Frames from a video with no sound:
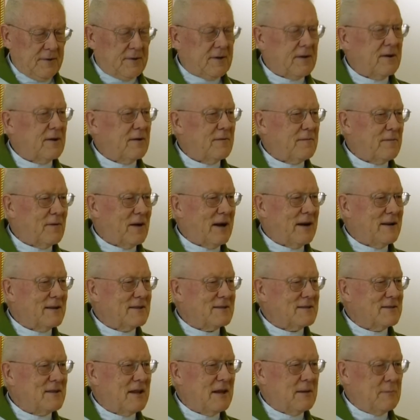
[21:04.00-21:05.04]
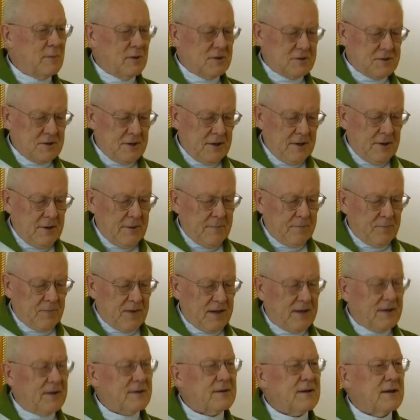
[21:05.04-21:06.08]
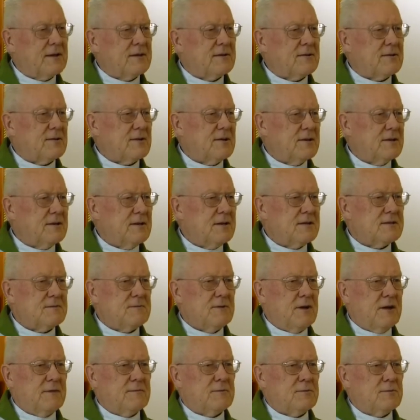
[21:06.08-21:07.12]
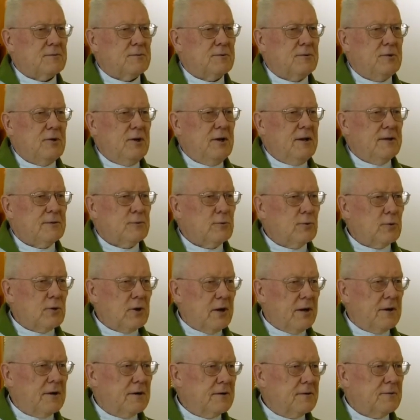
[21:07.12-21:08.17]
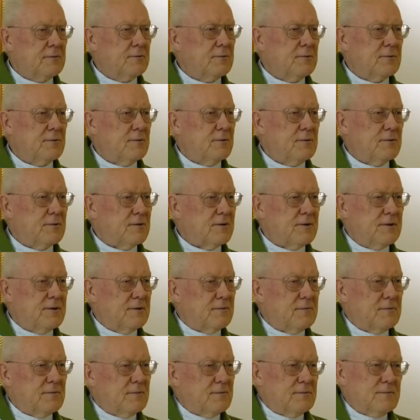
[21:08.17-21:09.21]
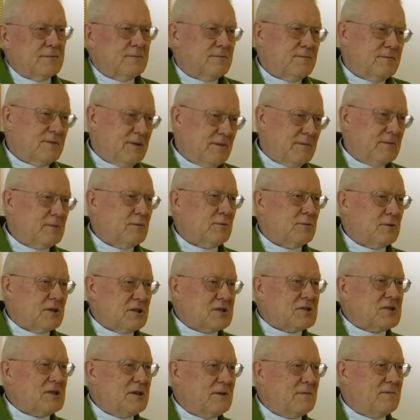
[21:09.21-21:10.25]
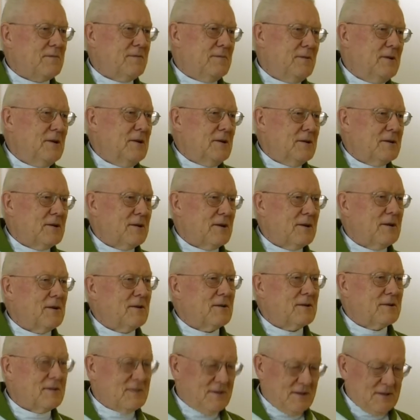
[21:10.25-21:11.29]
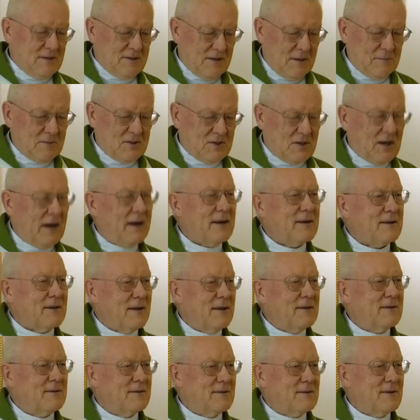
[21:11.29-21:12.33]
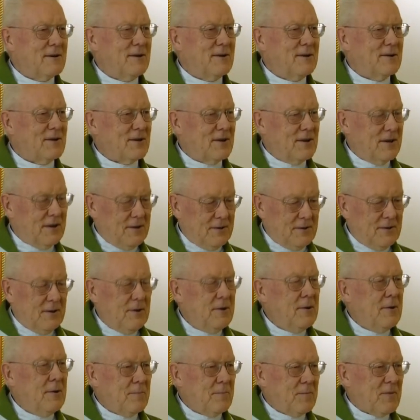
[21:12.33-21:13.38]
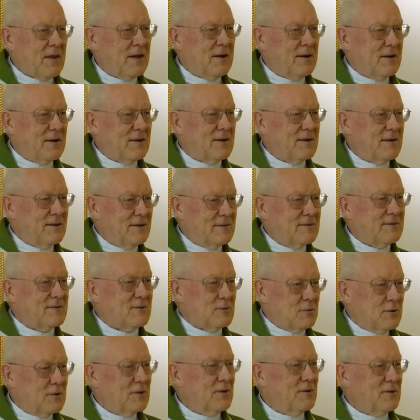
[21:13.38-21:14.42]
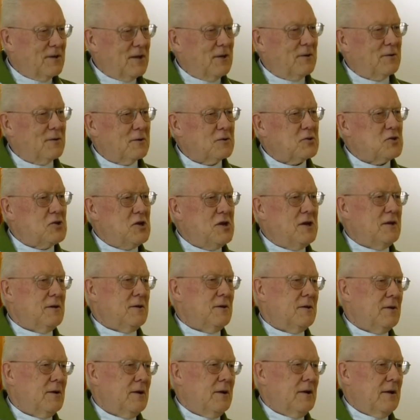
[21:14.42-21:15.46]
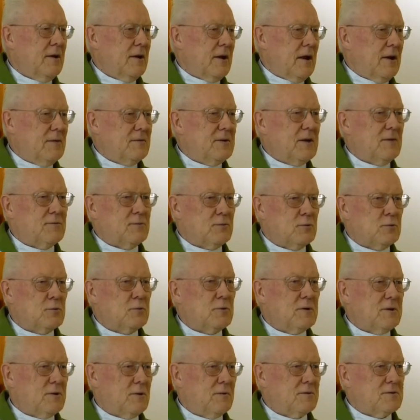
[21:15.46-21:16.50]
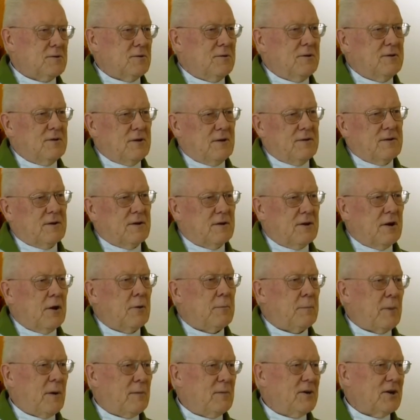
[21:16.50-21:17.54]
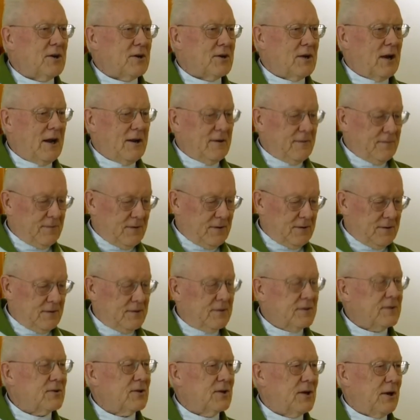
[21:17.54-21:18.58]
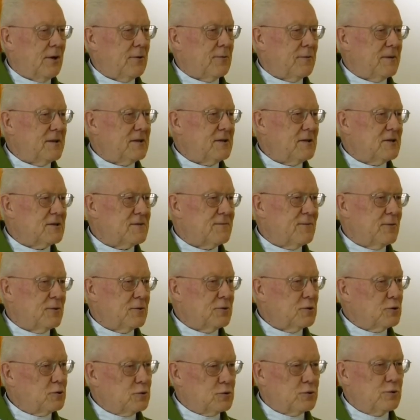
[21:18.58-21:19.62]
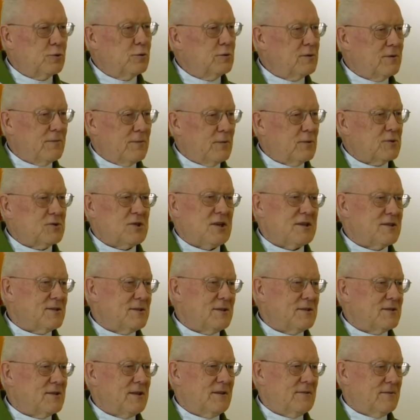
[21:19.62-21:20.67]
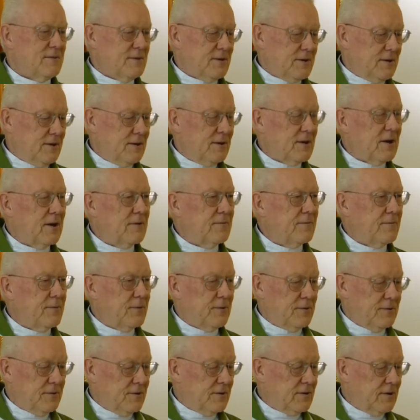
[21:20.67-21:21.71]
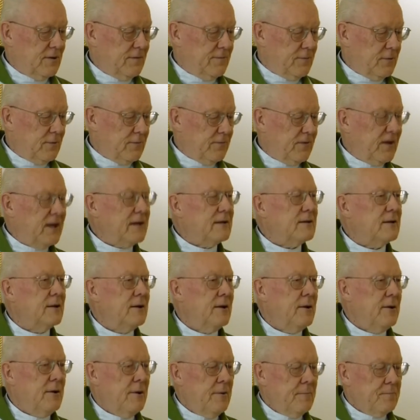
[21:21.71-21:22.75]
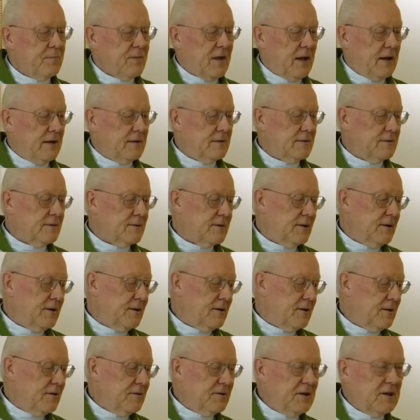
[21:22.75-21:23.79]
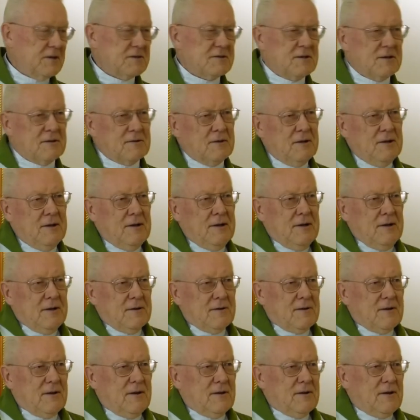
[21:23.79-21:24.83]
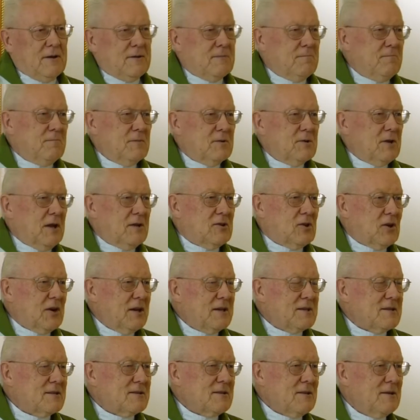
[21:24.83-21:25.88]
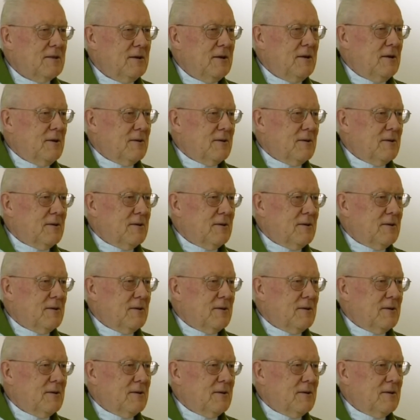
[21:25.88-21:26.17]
the friends, neighbors. That yes, we have to learn even to receive some strike and turn the other cheek, and we have to do it also in our public life, in our witness for the truth, for justice, and for faith, and yes, that risk